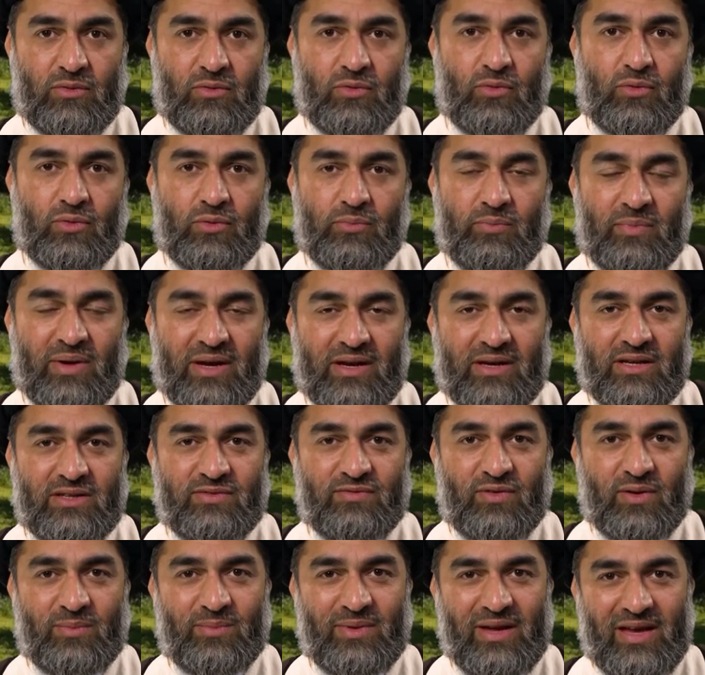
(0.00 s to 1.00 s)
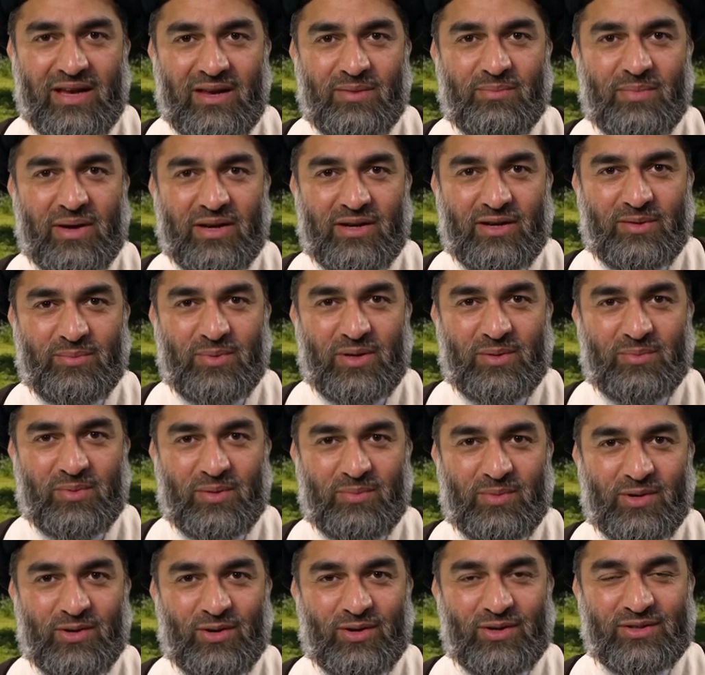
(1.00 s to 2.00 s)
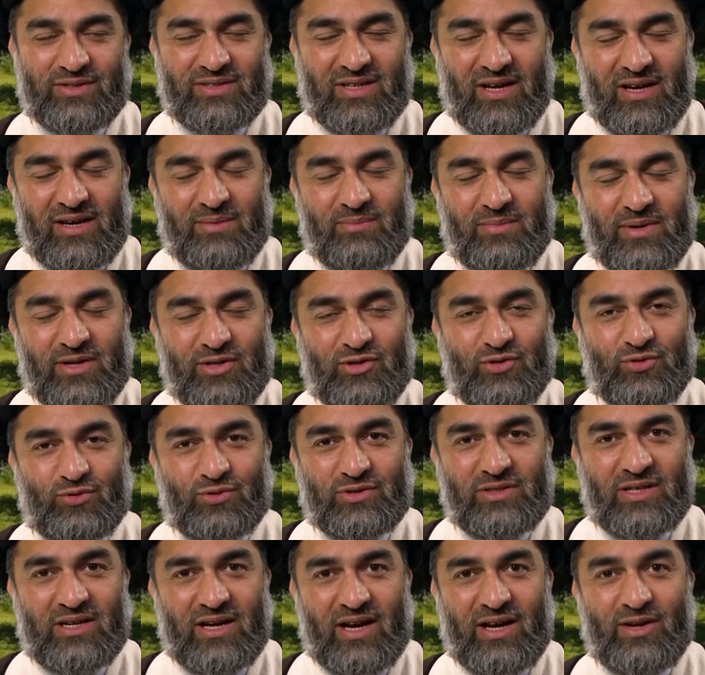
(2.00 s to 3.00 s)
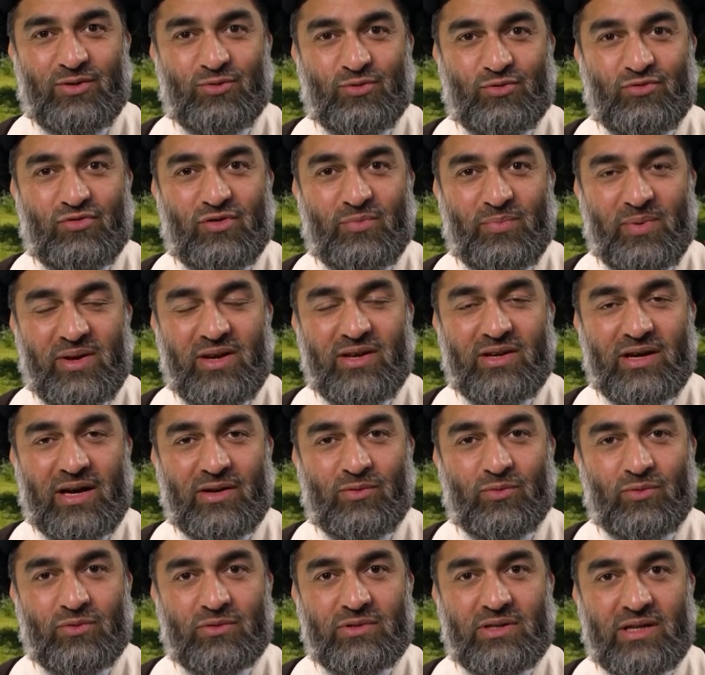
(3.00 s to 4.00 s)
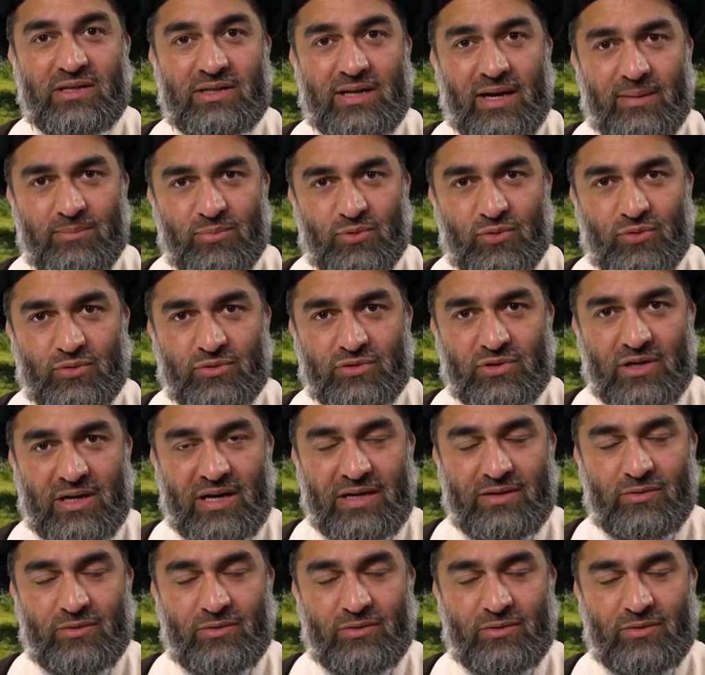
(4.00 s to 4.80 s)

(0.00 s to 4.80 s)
good manners from ill-mannered people, because I made sure that I don't repeat, I don't adopt those